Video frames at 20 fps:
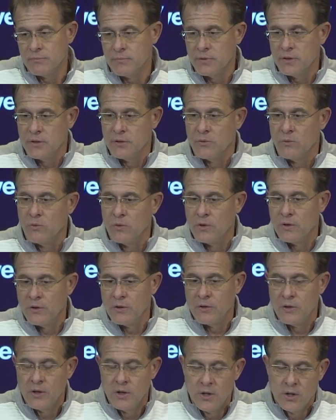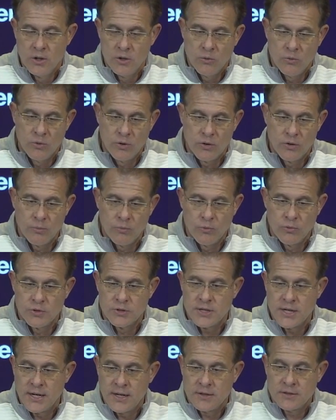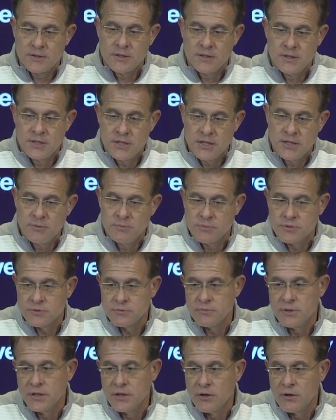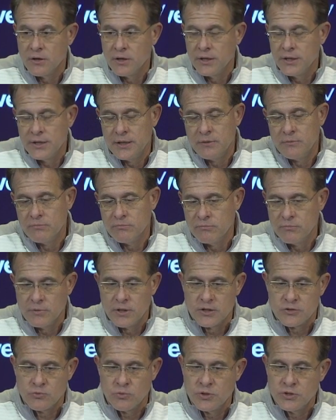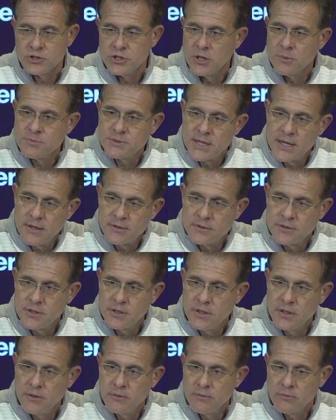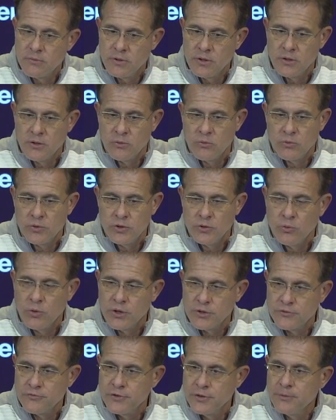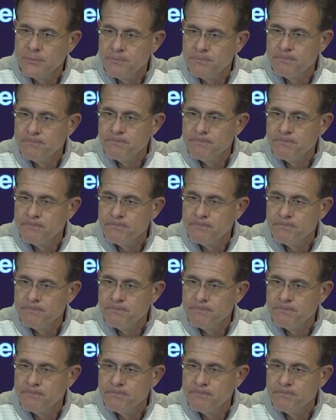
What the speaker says: You know, one of the more talented teams in our league. And that's what jumps out to you. You know, when you watch film.